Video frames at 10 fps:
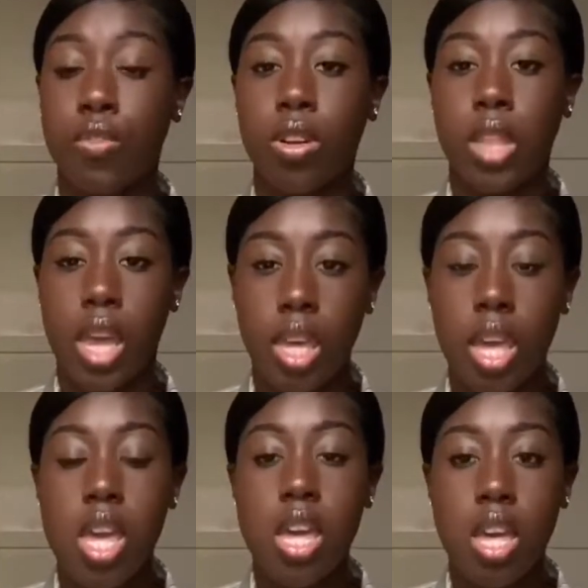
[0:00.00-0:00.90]
for
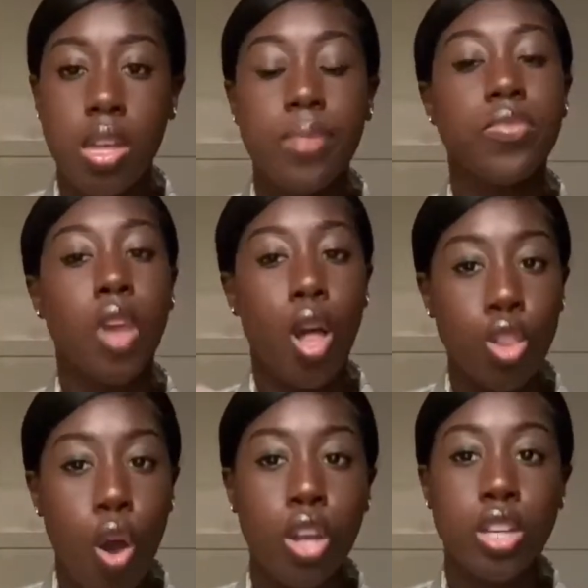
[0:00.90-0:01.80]
like a
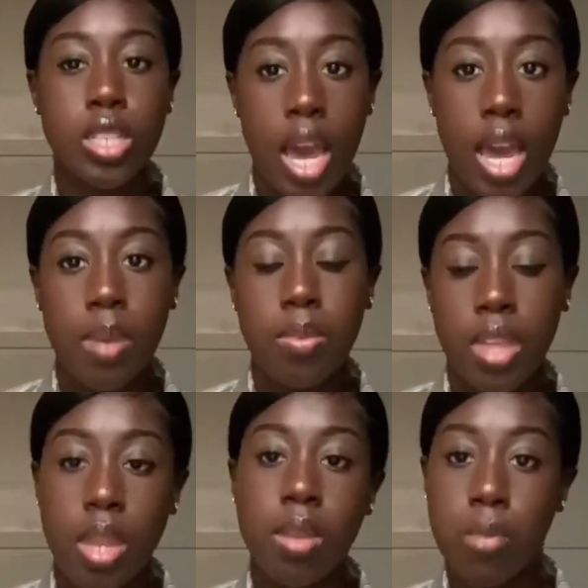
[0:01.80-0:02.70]
longer time
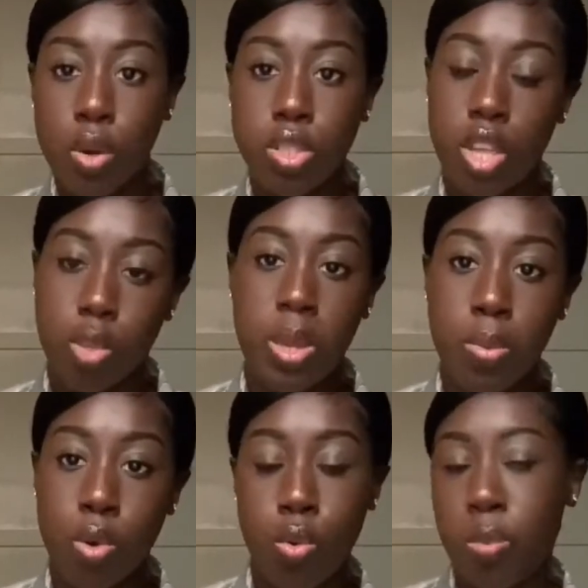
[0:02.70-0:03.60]
than most other
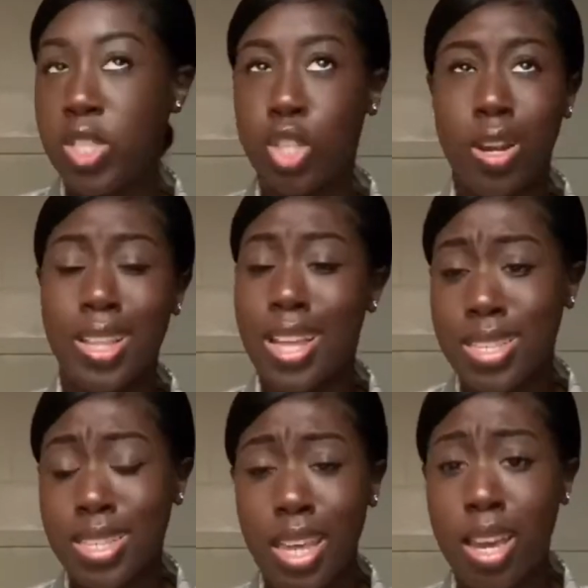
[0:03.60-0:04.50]
people who will be starting
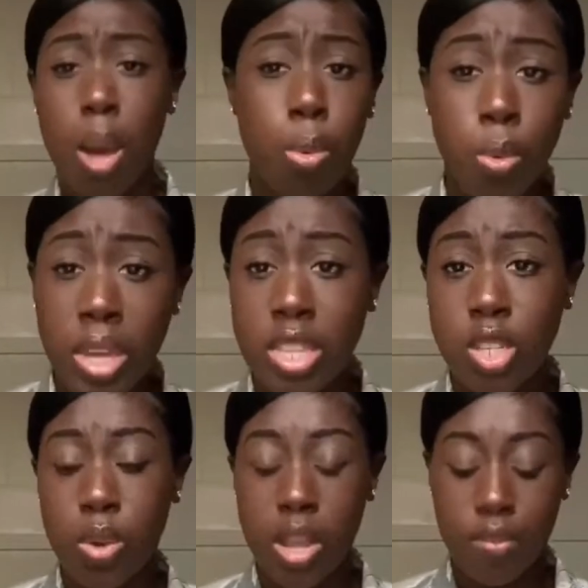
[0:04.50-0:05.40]
class in like a couple weeks
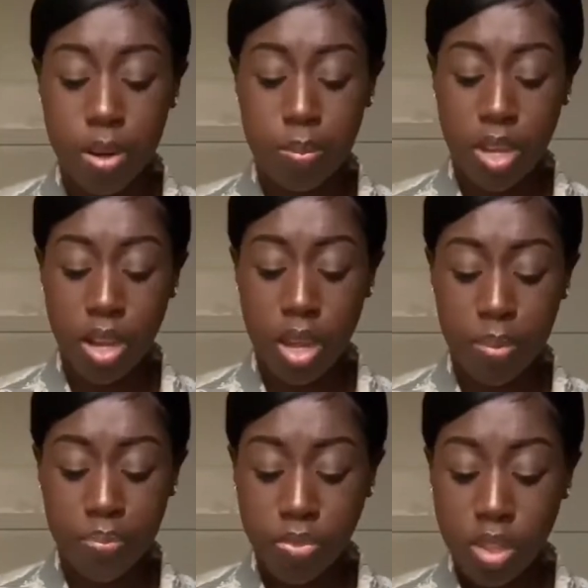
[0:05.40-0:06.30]
or whatever. But
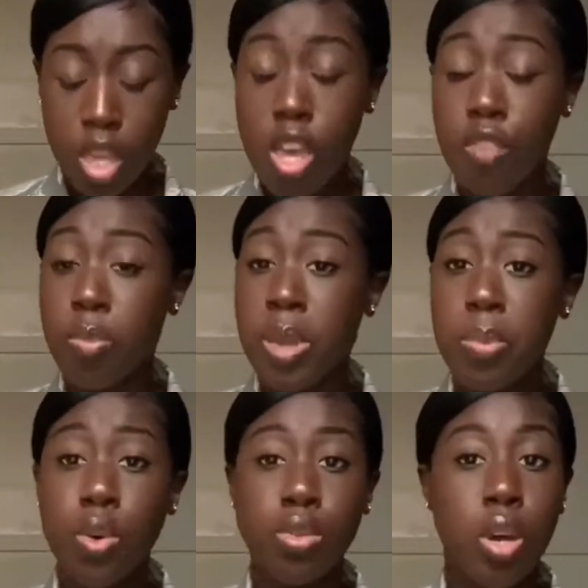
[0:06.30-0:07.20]
um, for
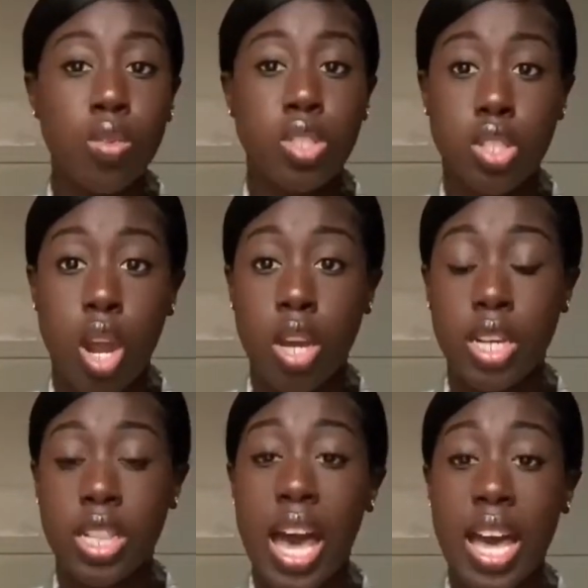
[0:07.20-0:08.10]
people who don't start
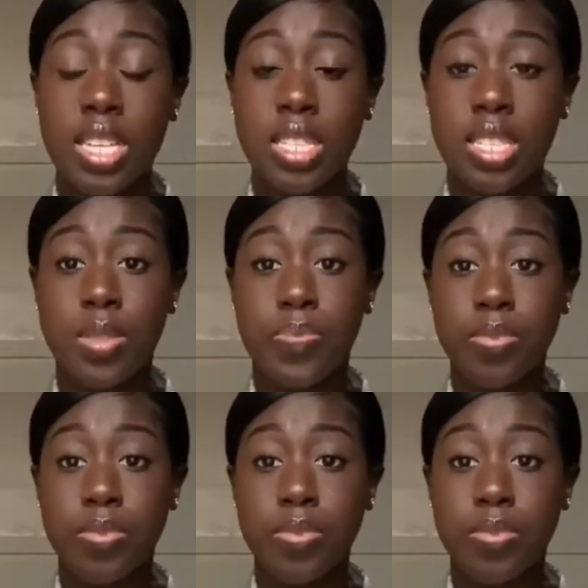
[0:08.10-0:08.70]
class,